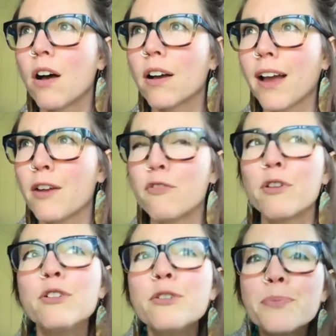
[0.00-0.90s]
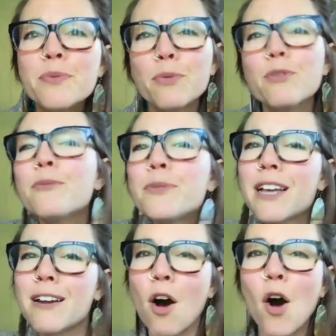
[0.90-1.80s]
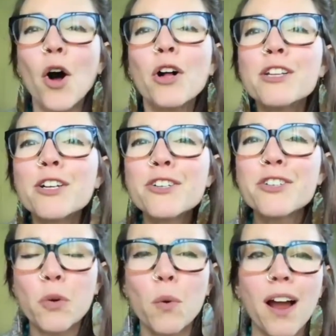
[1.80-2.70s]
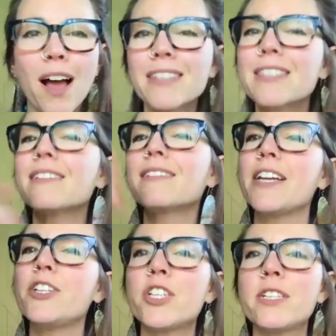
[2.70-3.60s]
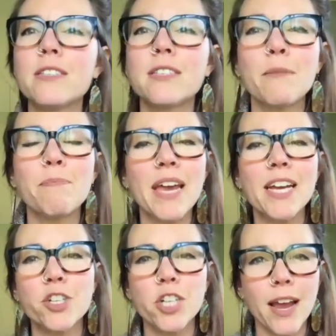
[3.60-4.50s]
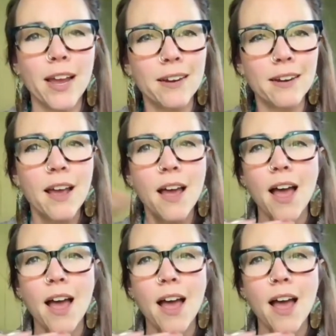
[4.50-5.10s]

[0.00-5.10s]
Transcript: kind of whoops and hollers, or escalations in pitch and